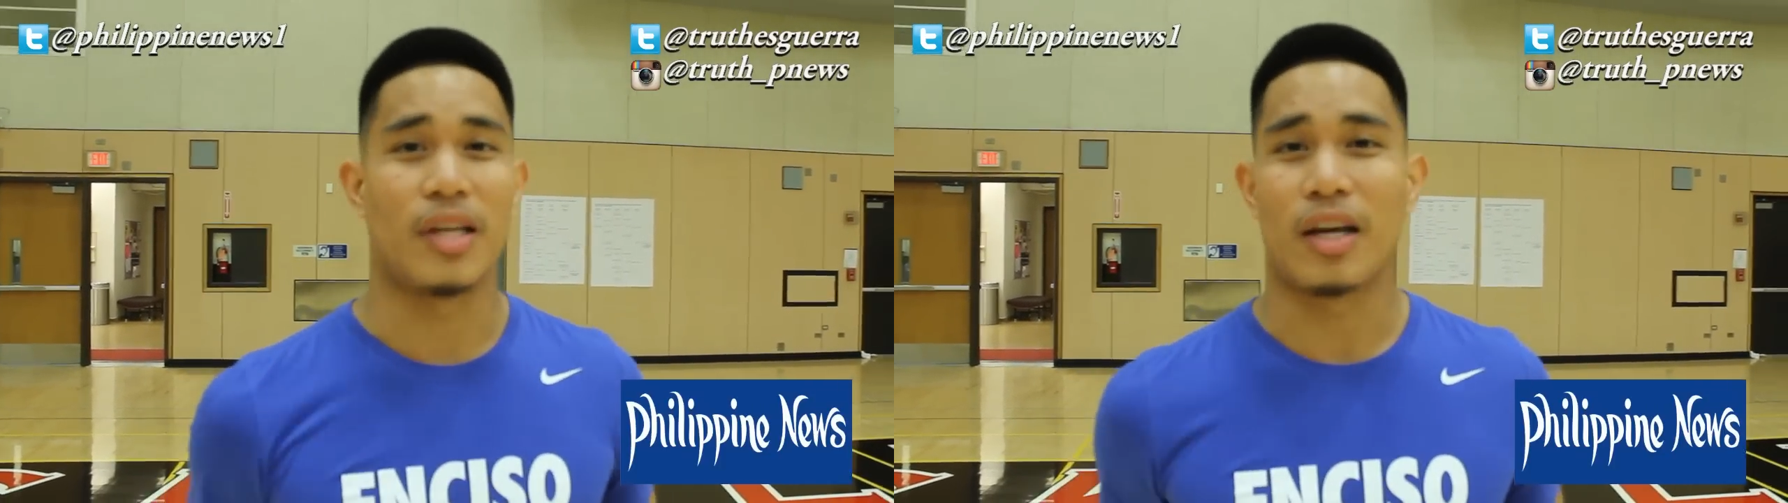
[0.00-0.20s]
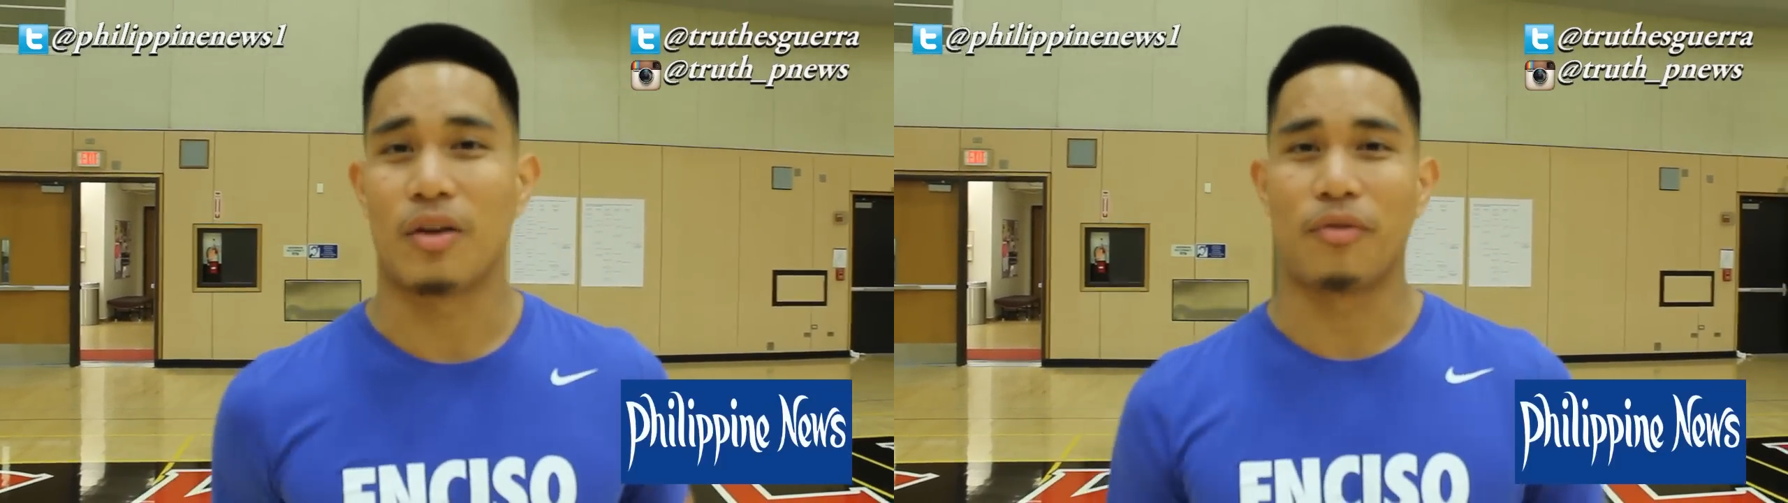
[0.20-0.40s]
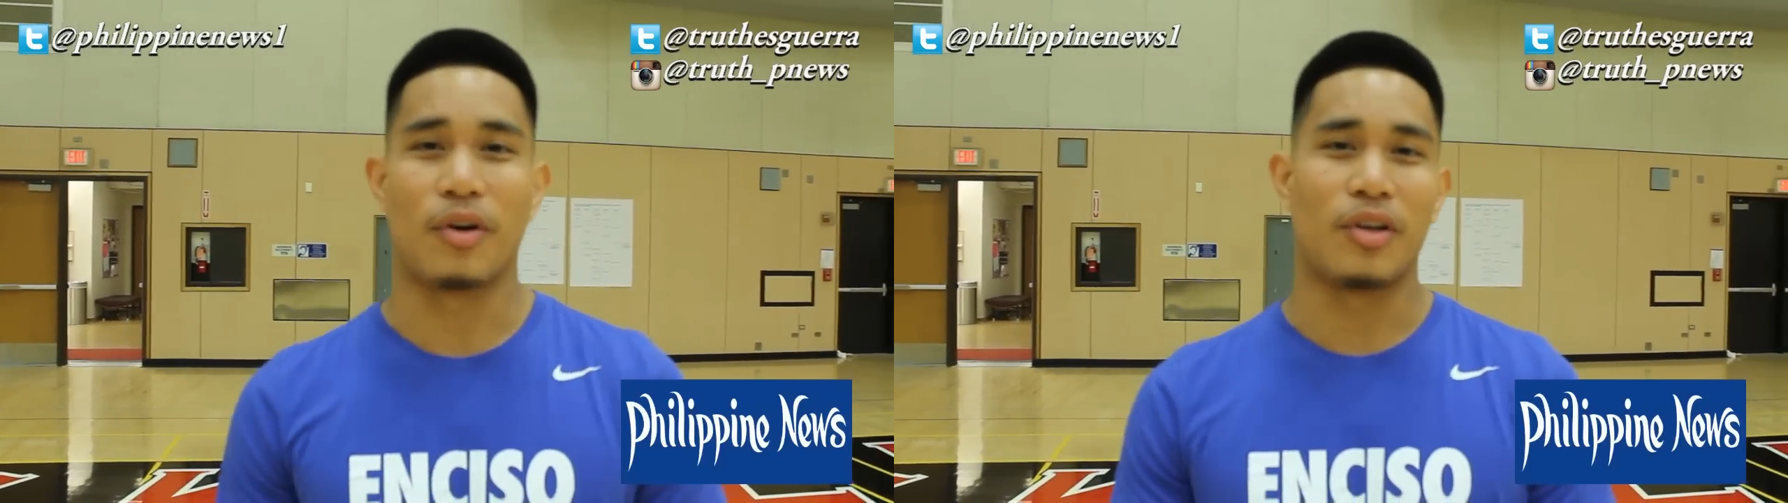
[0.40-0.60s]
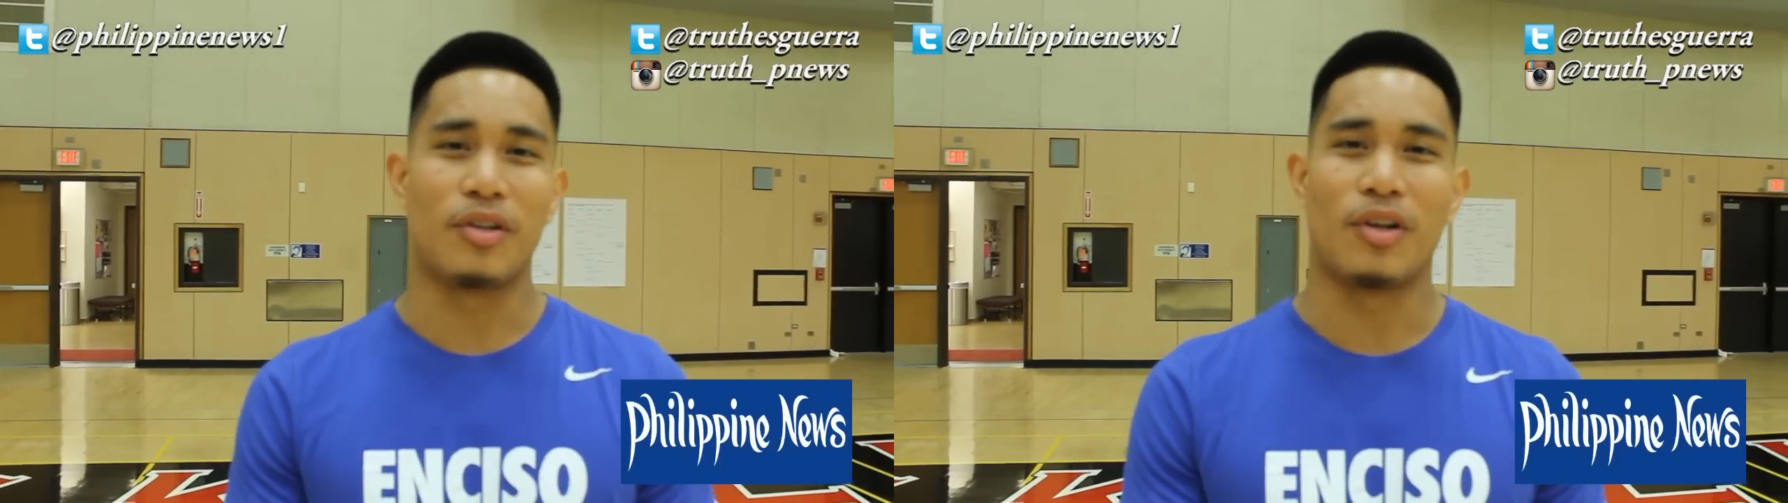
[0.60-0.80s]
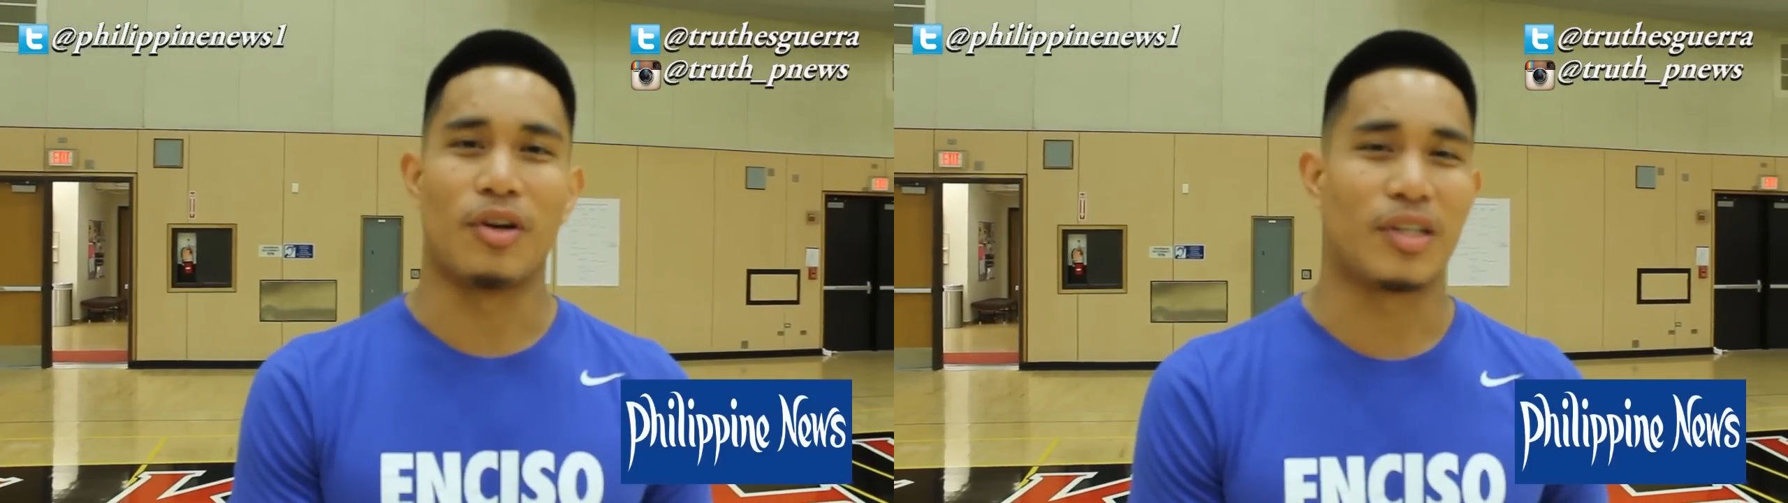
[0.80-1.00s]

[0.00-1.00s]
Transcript: Thank you for, you know,